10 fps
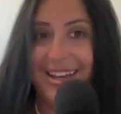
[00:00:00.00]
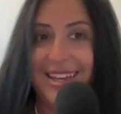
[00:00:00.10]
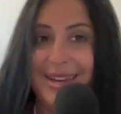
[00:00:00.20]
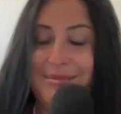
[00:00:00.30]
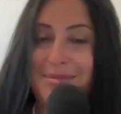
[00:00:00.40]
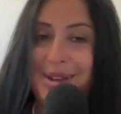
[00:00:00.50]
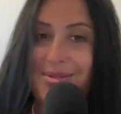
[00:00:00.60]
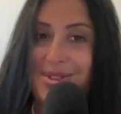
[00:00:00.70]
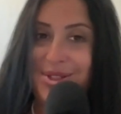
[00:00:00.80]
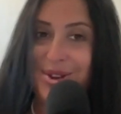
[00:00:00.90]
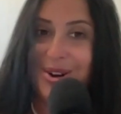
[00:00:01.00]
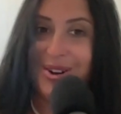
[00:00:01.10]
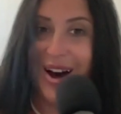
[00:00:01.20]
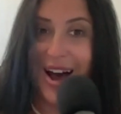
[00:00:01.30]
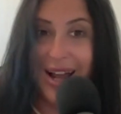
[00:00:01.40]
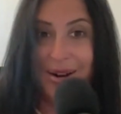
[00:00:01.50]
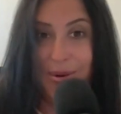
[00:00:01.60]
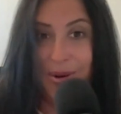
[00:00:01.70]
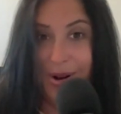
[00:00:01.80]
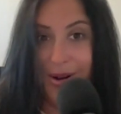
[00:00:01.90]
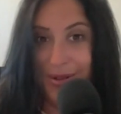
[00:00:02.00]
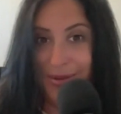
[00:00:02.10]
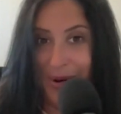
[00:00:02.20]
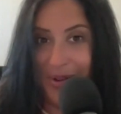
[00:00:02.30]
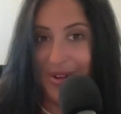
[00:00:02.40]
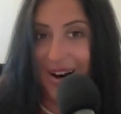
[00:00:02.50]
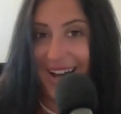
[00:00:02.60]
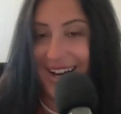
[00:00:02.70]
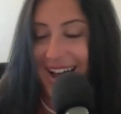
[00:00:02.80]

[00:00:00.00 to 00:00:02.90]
he would be on the third line or on the fourth line.